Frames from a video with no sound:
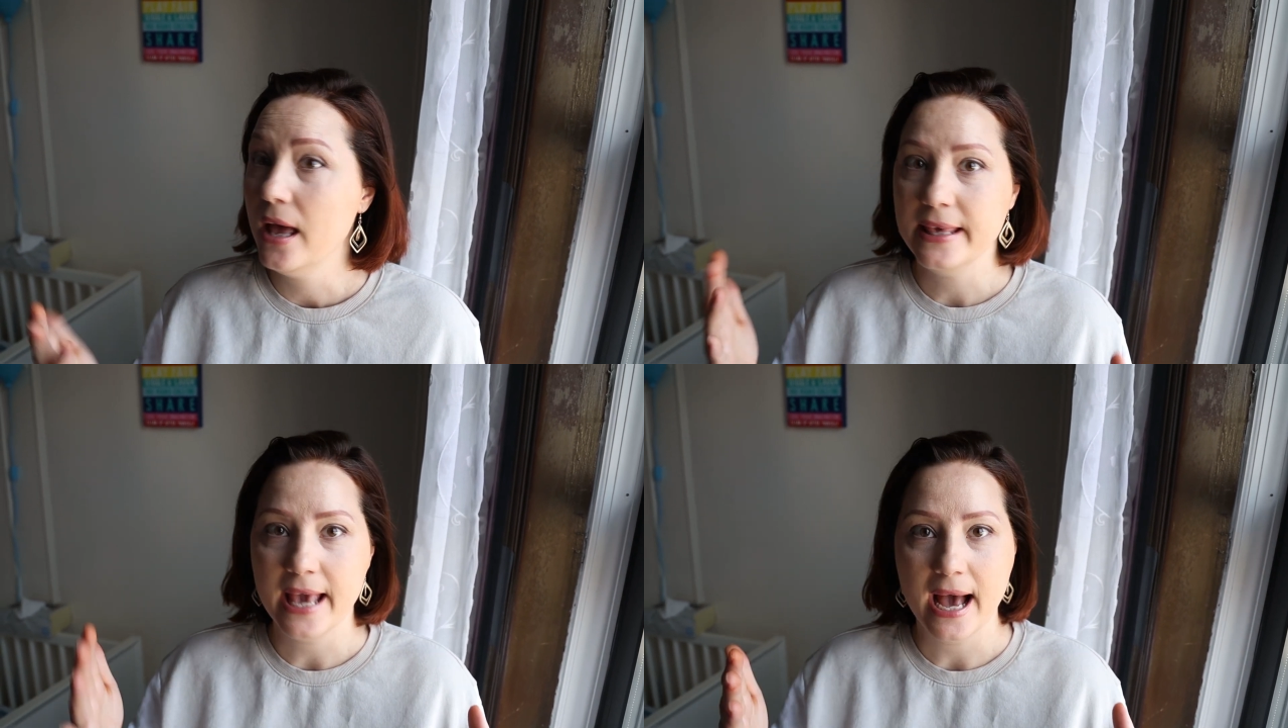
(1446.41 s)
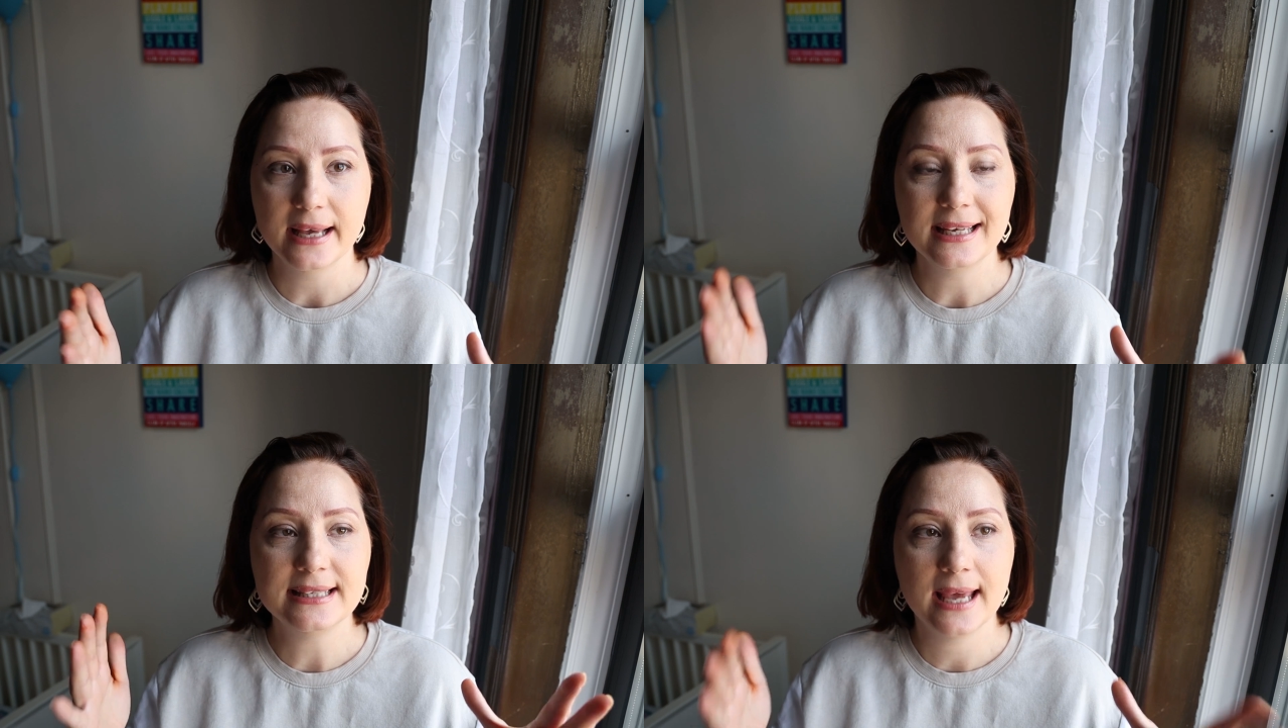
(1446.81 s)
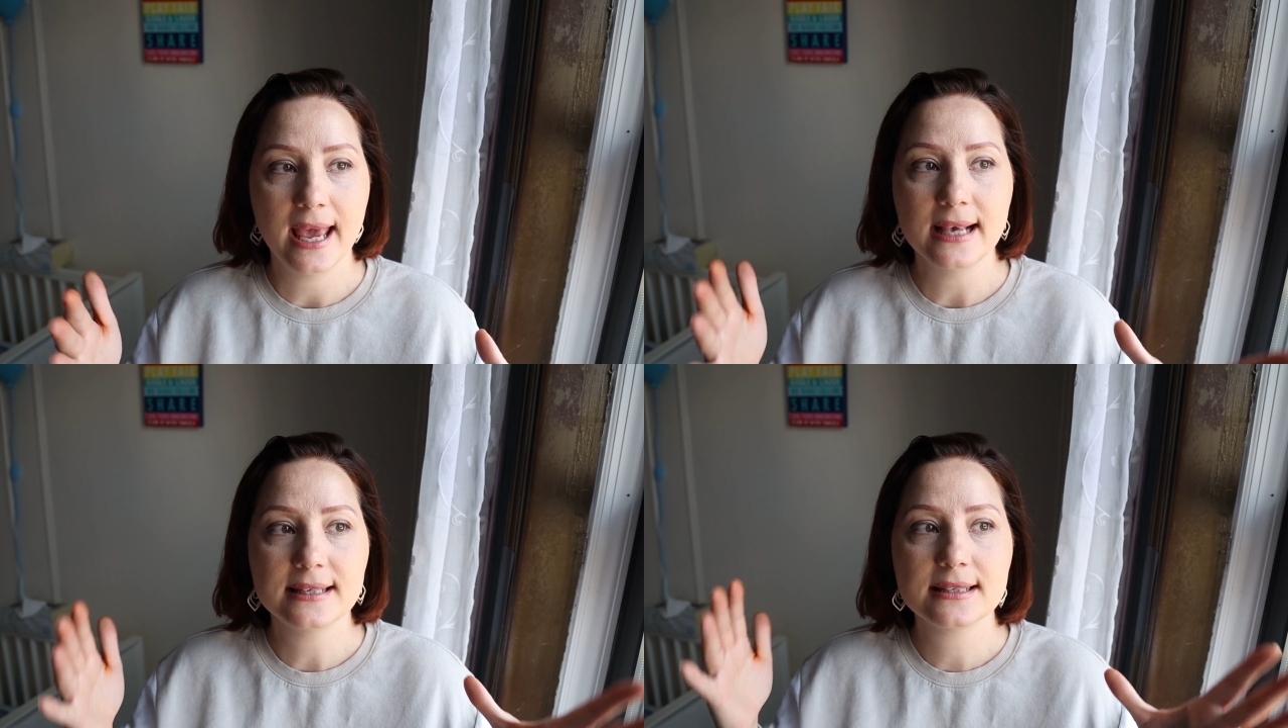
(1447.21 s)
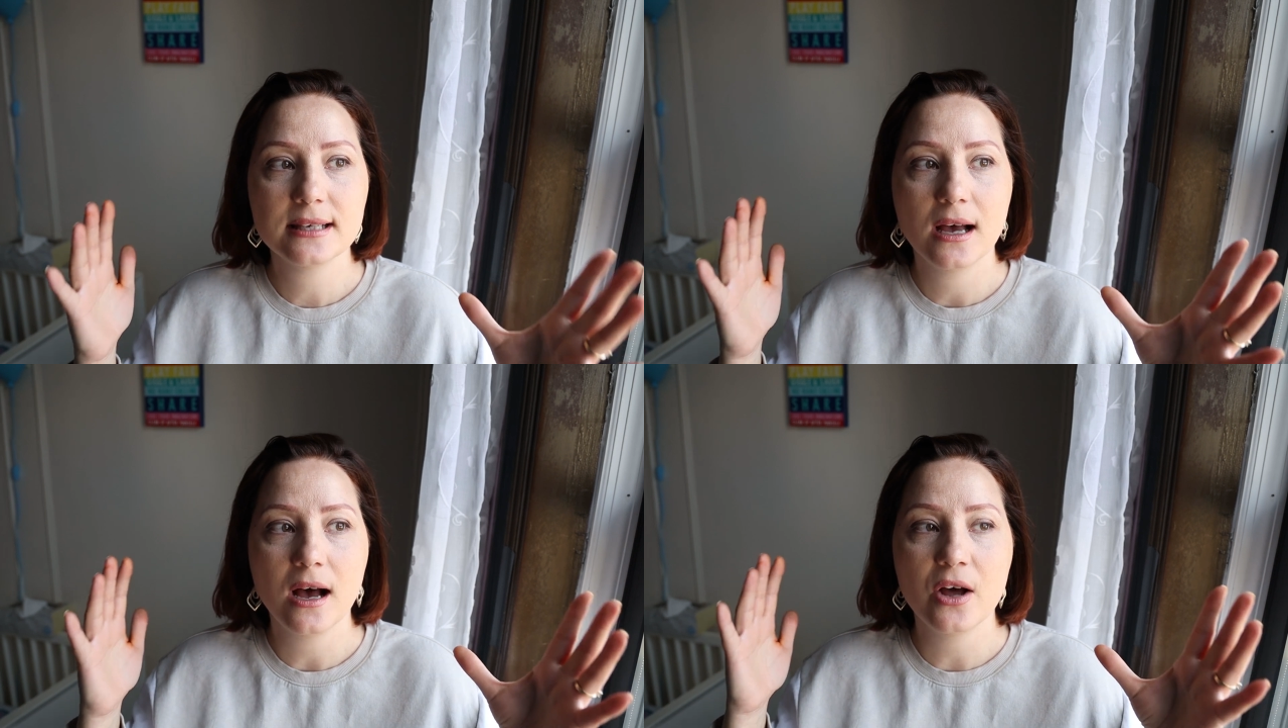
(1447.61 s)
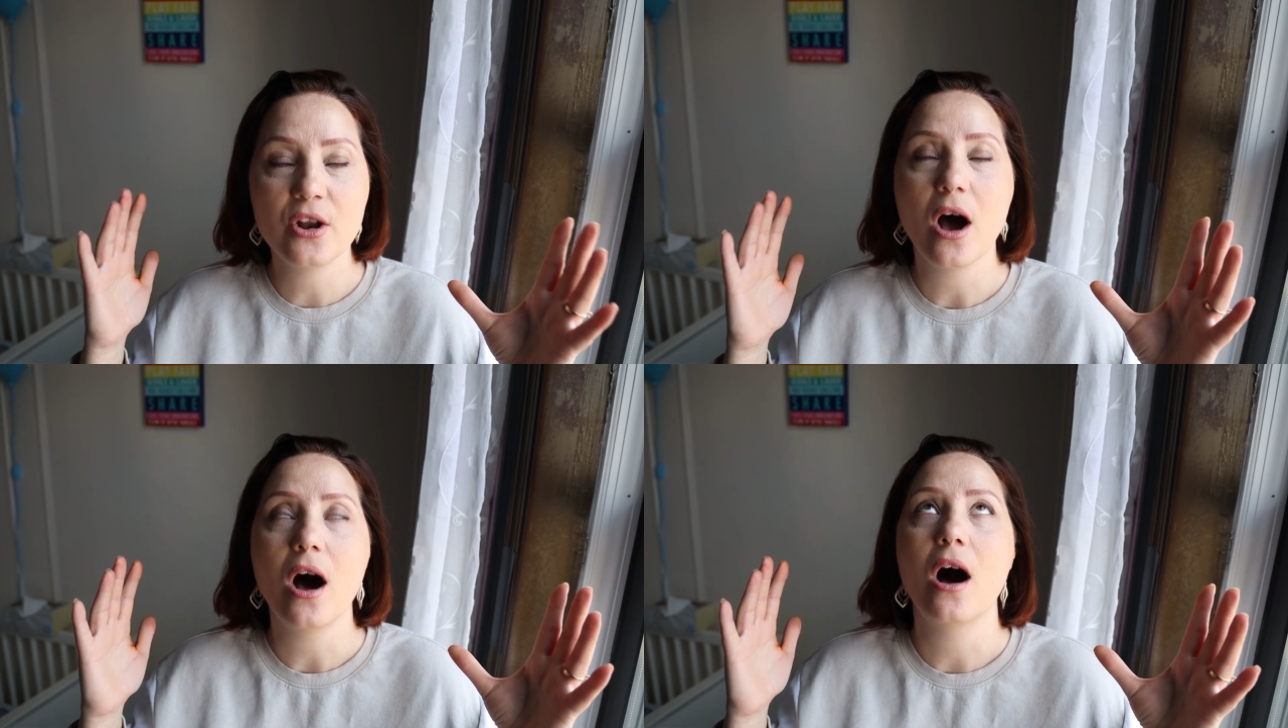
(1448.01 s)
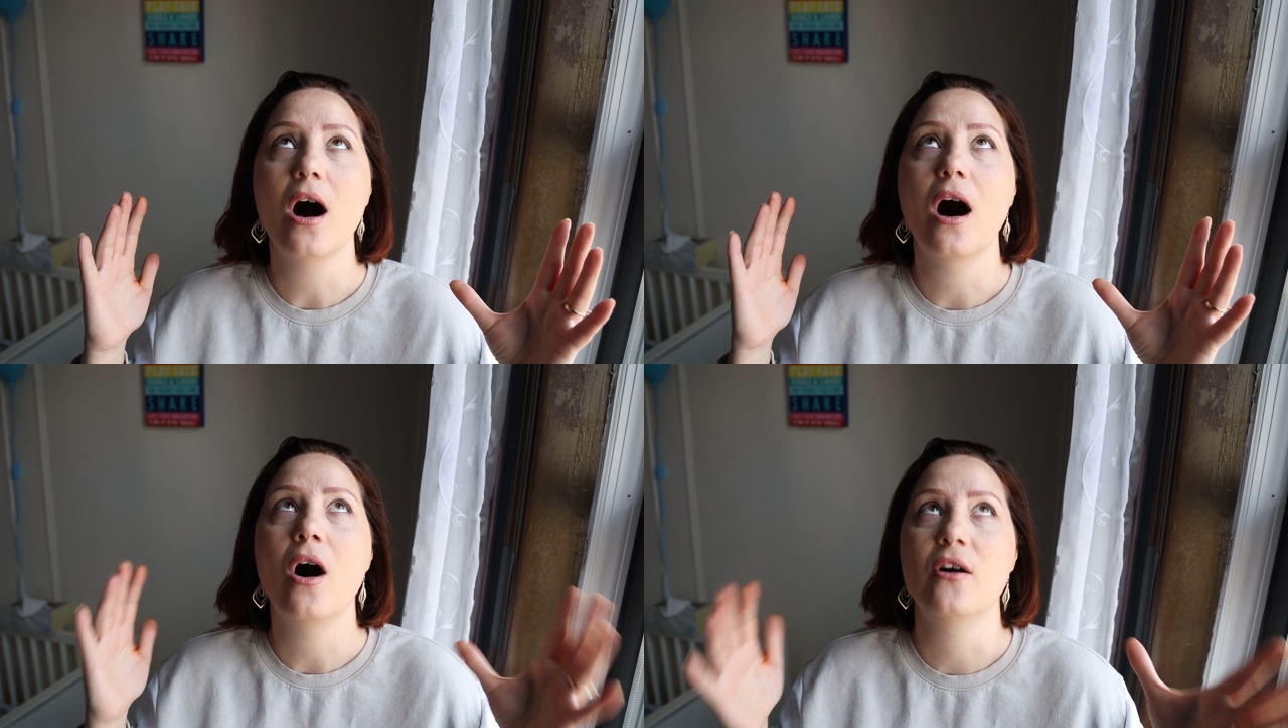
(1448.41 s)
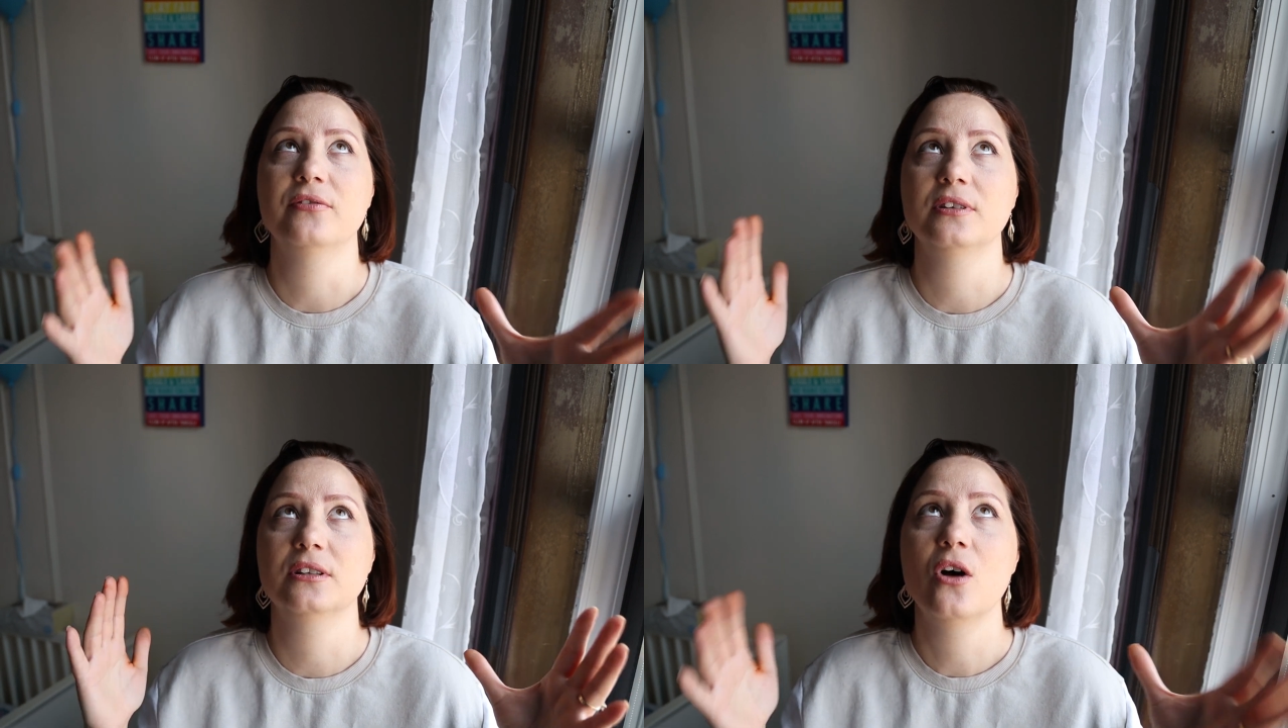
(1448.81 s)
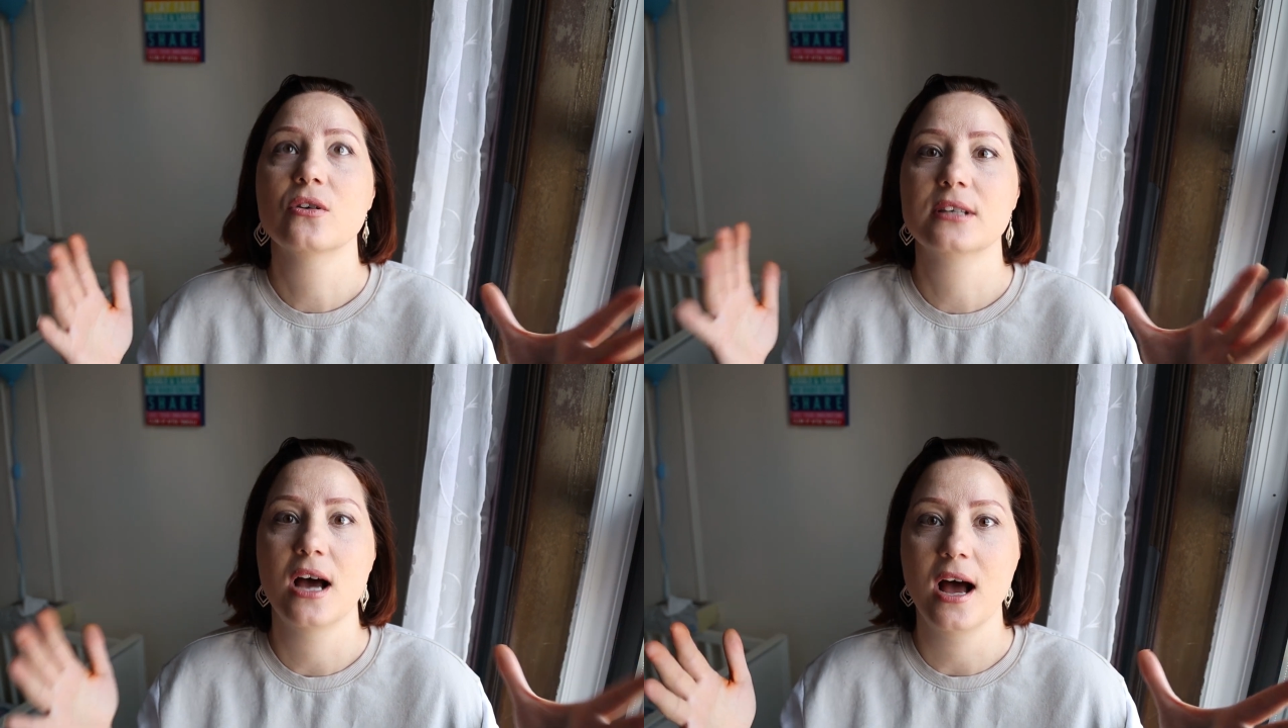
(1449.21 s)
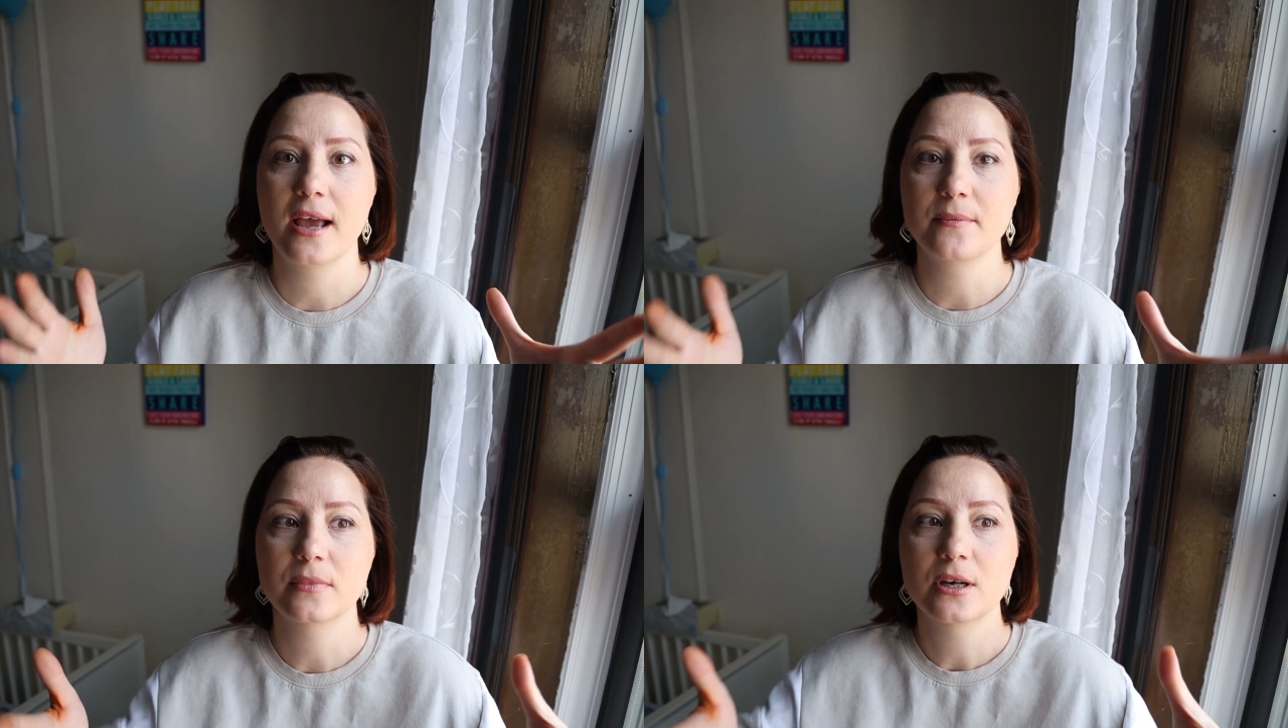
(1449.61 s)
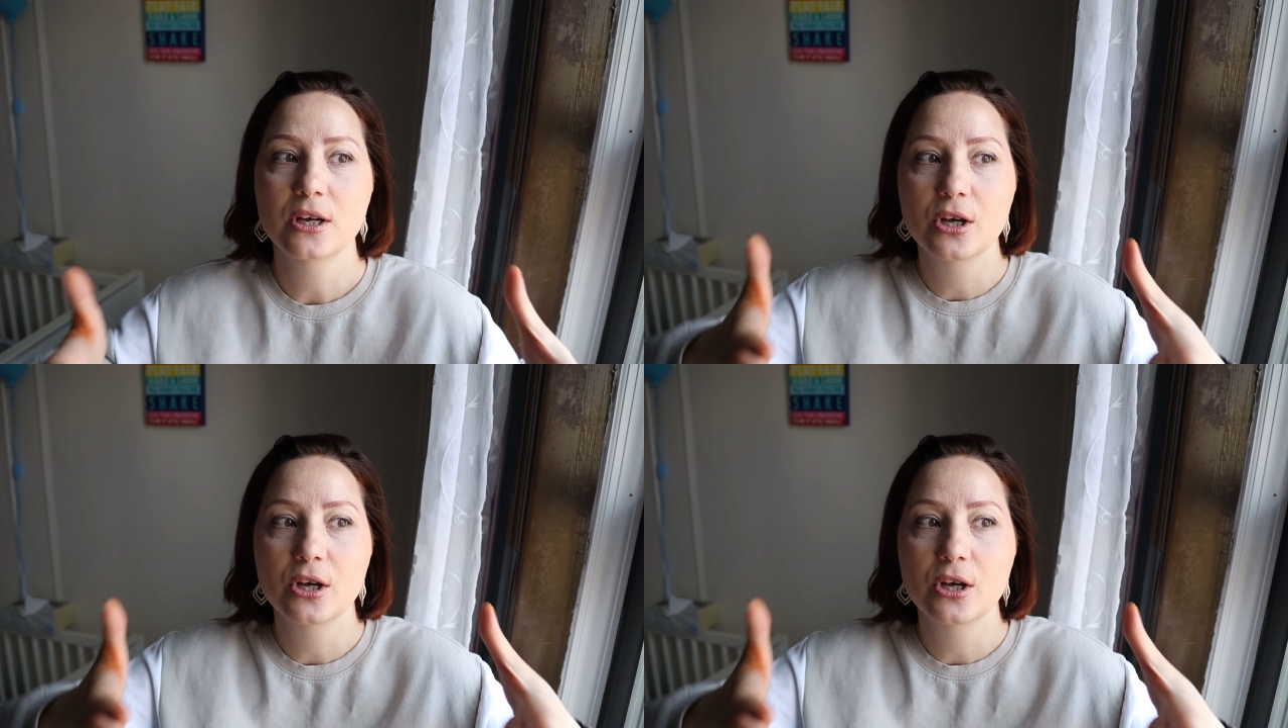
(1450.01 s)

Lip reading: Yeah, it takes an awful long time